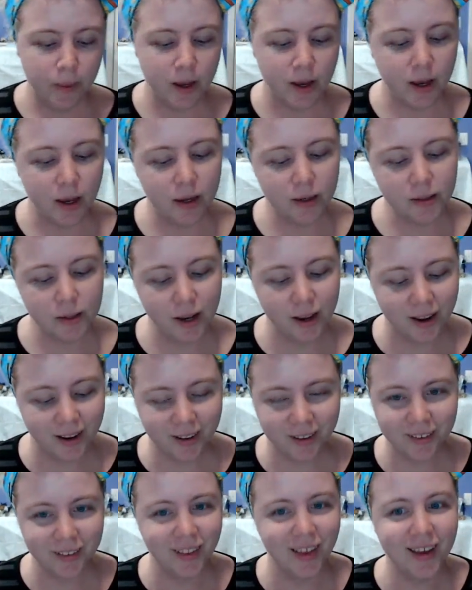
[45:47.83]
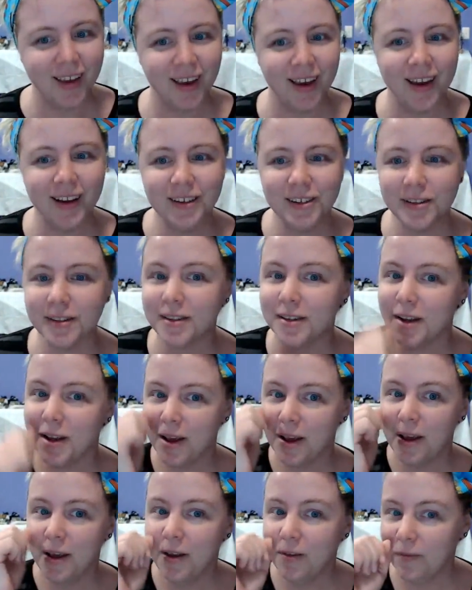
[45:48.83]
Like it, like it just
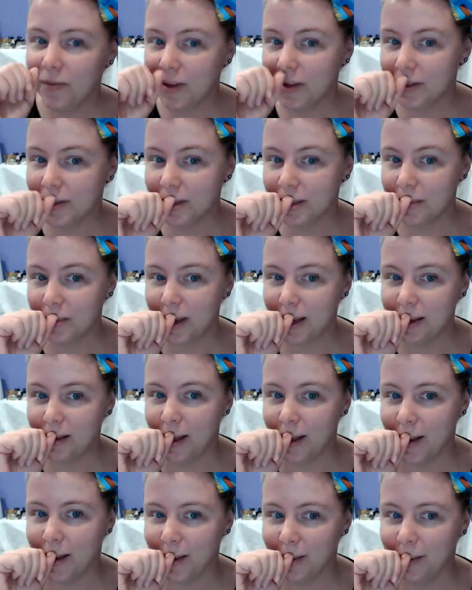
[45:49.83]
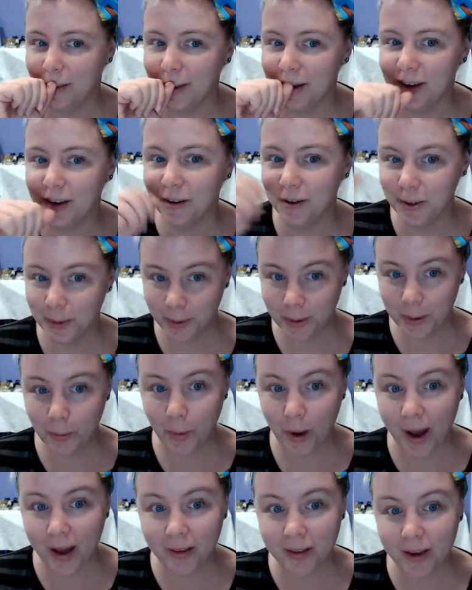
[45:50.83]
feels to me like you're doing
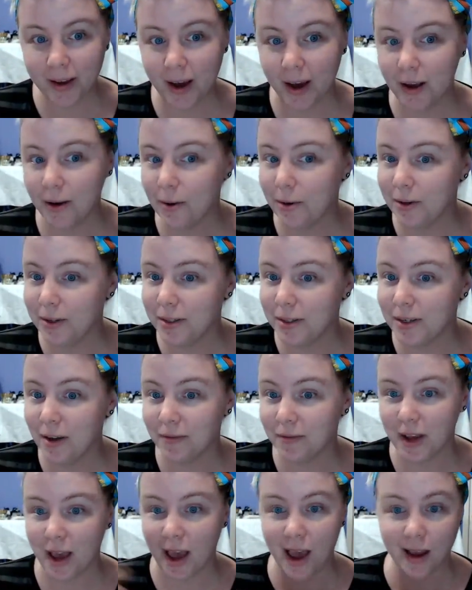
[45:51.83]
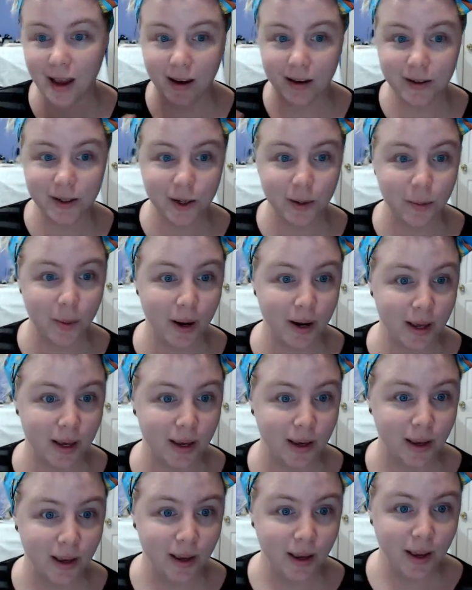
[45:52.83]
Wile E. Coyote stuff to hang on to your
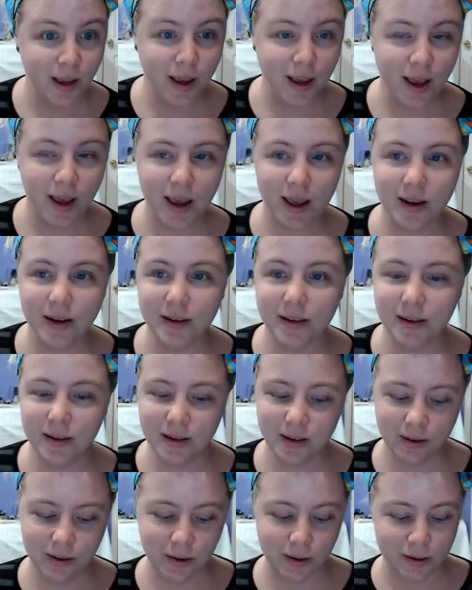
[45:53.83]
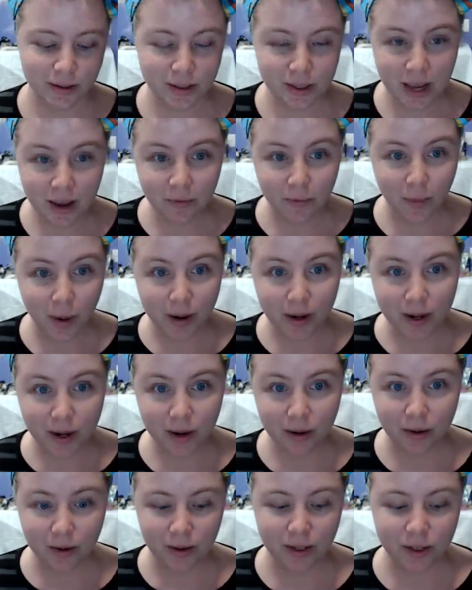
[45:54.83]
money or save
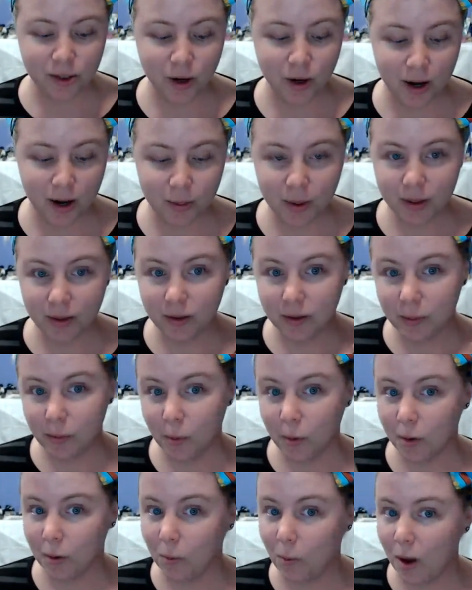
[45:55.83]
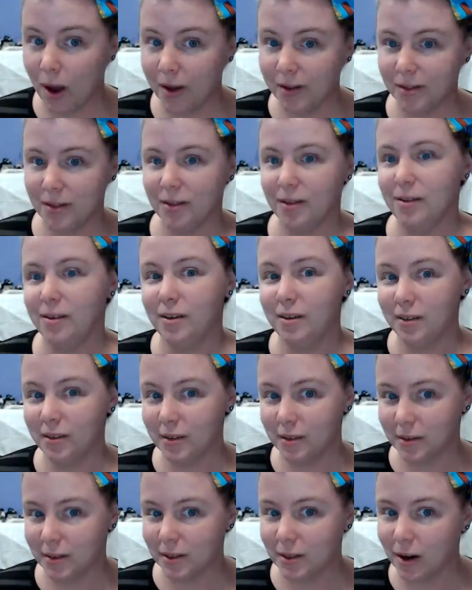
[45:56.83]
money, or like trying to be a little more wise. You need
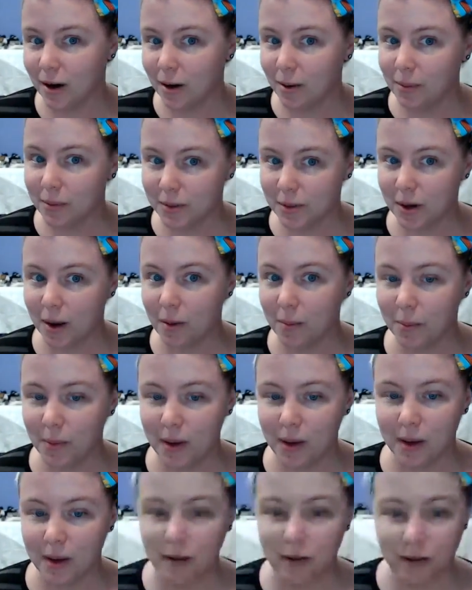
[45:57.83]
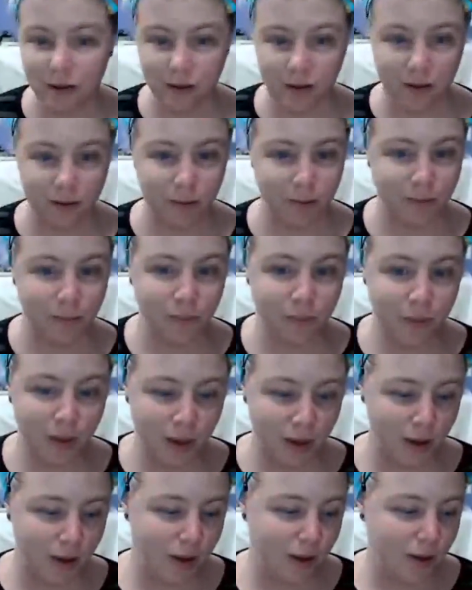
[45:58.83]
to stop being a little,
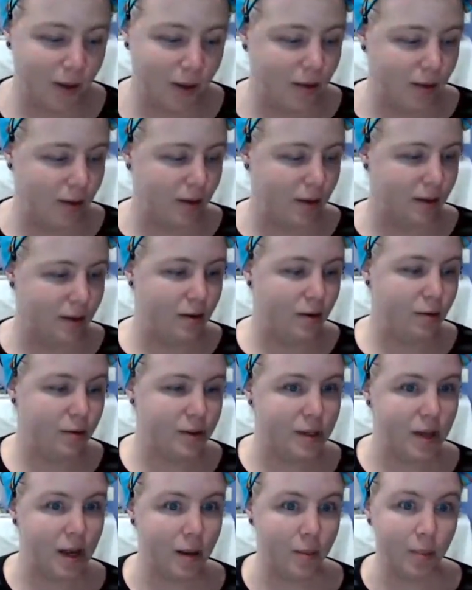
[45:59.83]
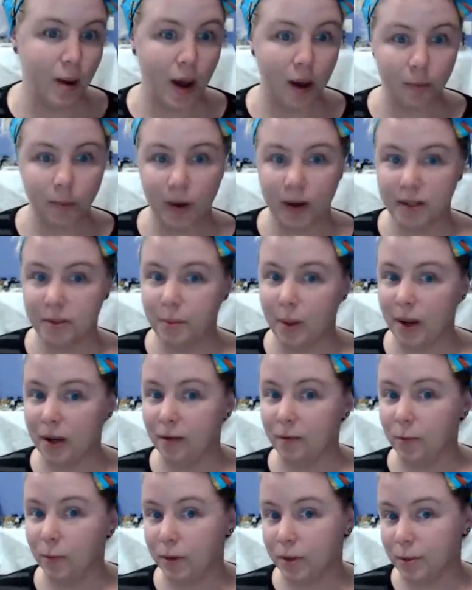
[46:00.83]
you know, the saying pound
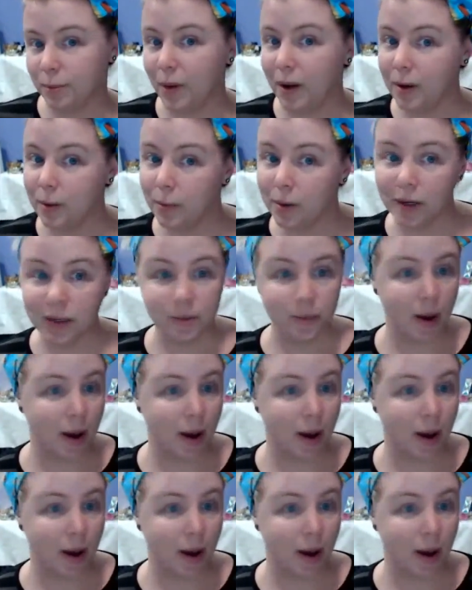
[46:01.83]
wise, penny foolish, penny